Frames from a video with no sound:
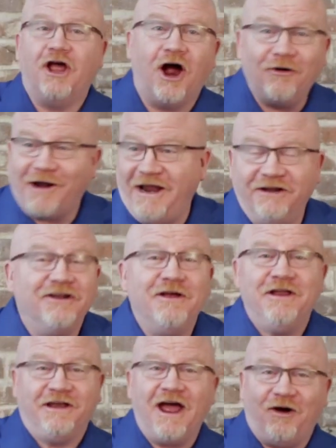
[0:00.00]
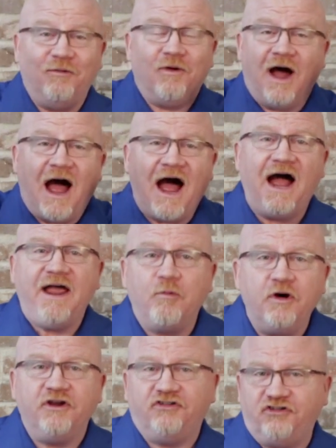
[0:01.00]
All right, now I
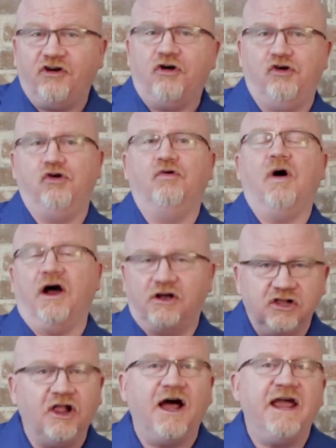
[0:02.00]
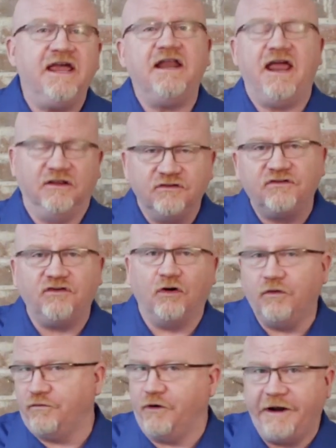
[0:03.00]
want to show you a client and
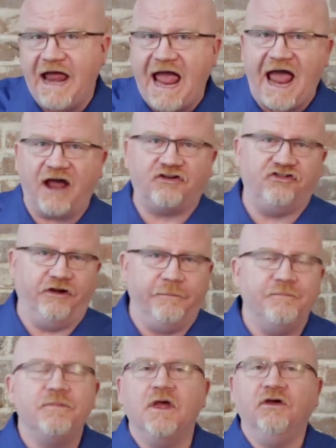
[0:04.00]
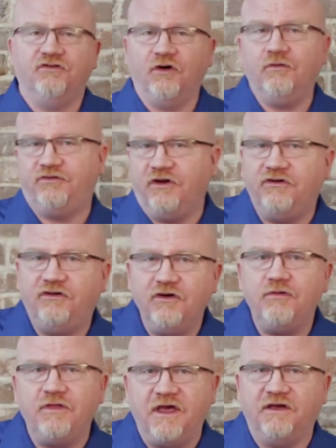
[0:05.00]
server in action. So to
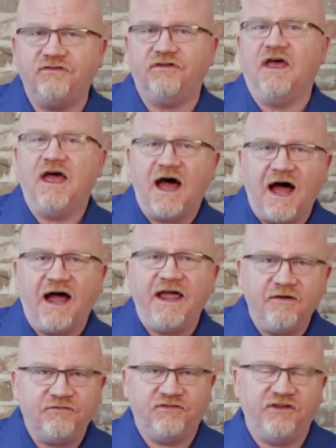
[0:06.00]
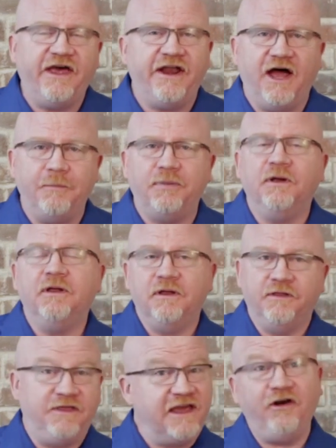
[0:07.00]
do this, I have set up
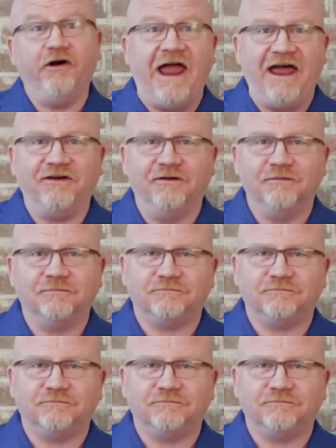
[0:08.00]
the internet.